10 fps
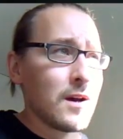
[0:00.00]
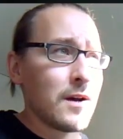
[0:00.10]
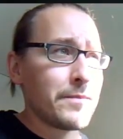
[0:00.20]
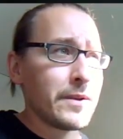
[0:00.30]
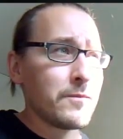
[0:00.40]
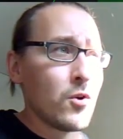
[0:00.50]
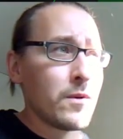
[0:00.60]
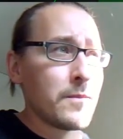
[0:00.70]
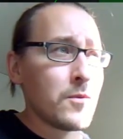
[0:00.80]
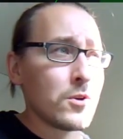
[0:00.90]
I bring more
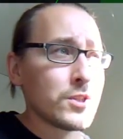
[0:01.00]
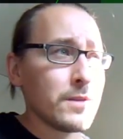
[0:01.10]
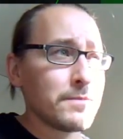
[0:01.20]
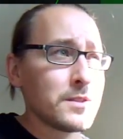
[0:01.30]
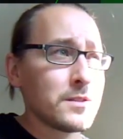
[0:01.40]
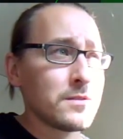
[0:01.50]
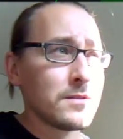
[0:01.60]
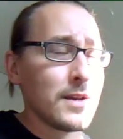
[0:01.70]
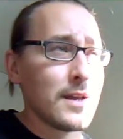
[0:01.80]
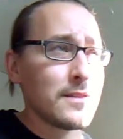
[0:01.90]
and more ships,
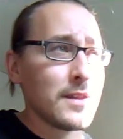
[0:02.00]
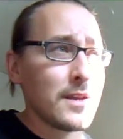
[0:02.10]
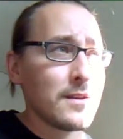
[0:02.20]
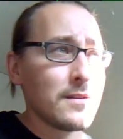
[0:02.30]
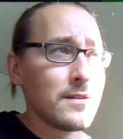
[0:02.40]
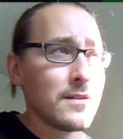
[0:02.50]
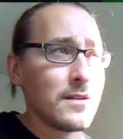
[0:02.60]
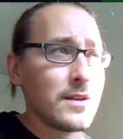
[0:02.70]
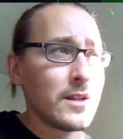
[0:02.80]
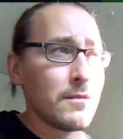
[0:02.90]
and then
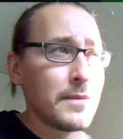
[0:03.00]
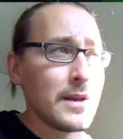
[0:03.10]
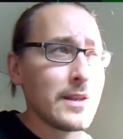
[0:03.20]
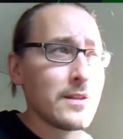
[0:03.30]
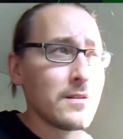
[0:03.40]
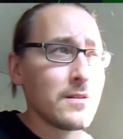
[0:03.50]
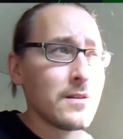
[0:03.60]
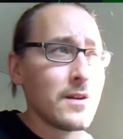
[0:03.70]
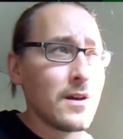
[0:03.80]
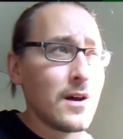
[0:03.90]
little by little
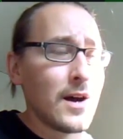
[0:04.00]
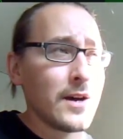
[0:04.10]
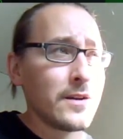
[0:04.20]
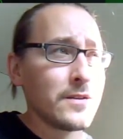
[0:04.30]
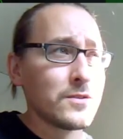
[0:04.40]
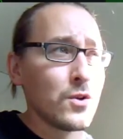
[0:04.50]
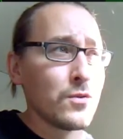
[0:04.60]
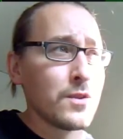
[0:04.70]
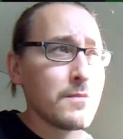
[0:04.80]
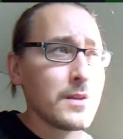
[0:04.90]
I tow
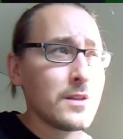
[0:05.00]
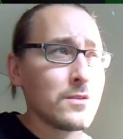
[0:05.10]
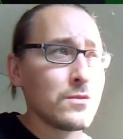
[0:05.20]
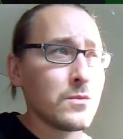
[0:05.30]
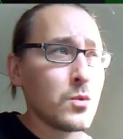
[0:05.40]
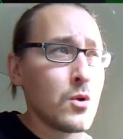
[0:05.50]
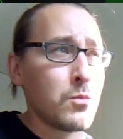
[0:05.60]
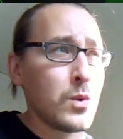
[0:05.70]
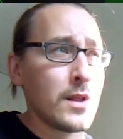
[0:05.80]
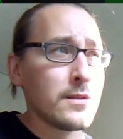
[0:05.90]
them into the warp
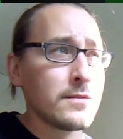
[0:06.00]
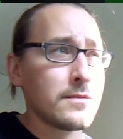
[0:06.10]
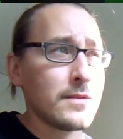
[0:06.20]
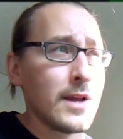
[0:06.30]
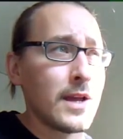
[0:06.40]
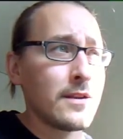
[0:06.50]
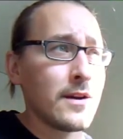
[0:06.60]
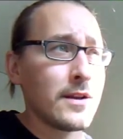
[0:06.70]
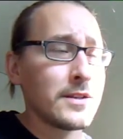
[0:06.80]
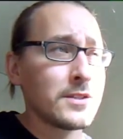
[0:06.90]
well and
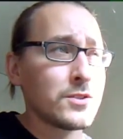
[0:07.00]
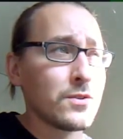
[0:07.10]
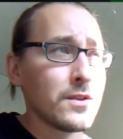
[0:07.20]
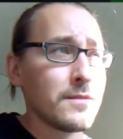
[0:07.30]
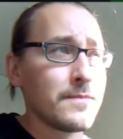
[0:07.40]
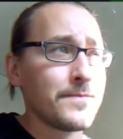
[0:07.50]
I destroy them.